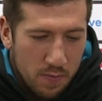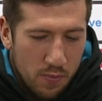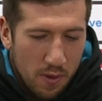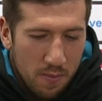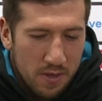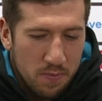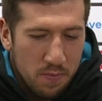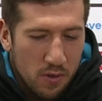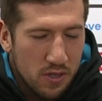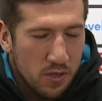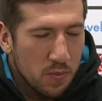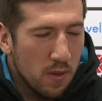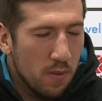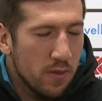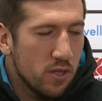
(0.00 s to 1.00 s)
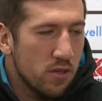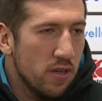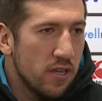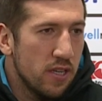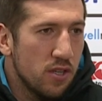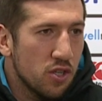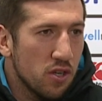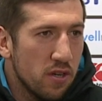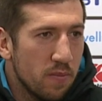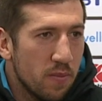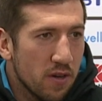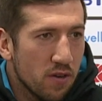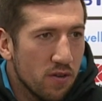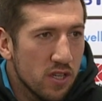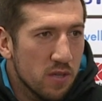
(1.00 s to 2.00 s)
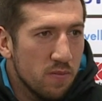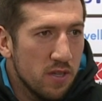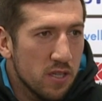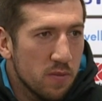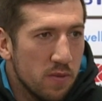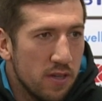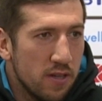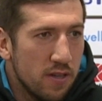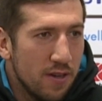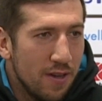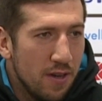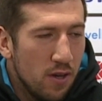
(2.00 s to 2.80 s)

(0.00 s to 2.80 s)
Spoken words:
boys probably try and enjoy a bit of Christmas, but